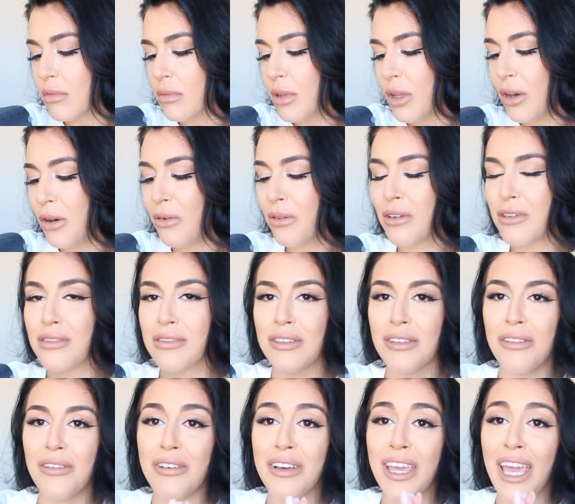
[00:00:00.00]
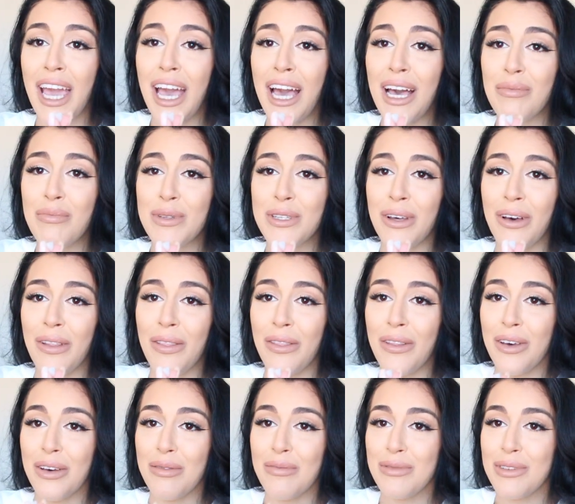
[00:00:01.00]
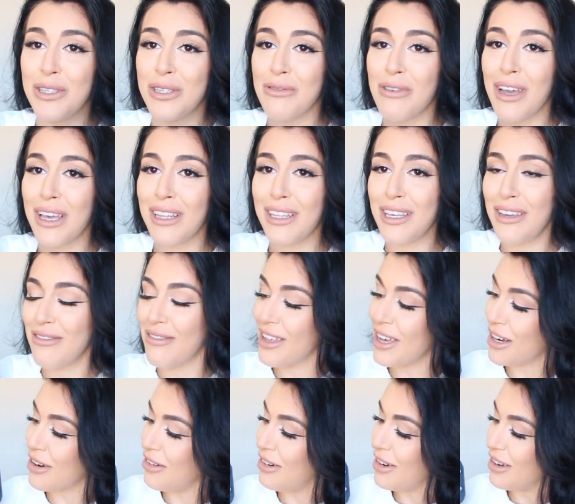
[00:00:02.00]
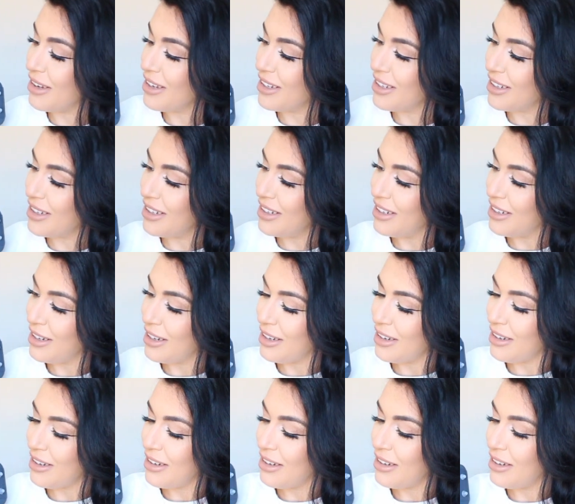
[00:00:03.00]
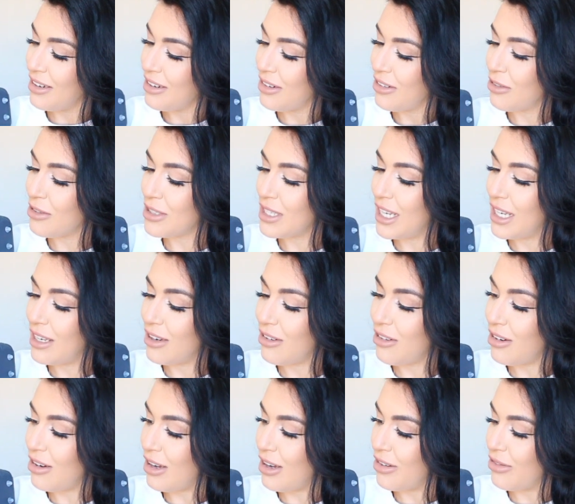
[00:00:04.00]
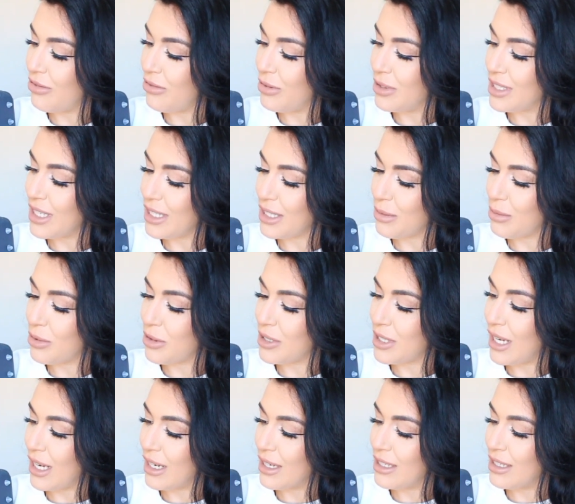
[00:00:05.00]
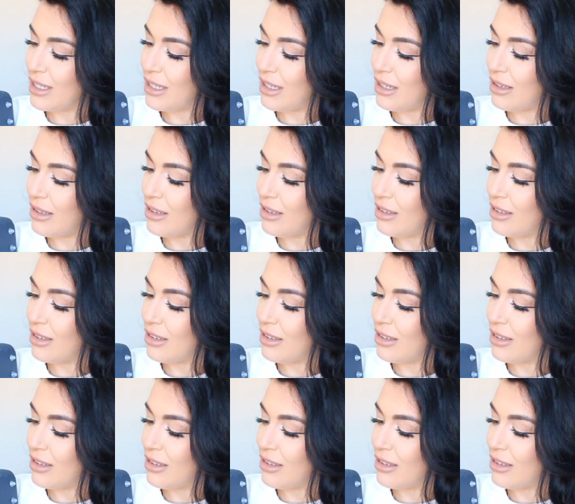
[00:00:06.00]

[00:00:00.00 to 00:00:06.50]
Oh, there's little caps on them. Do I leave that on or take it off? Was that to protect it?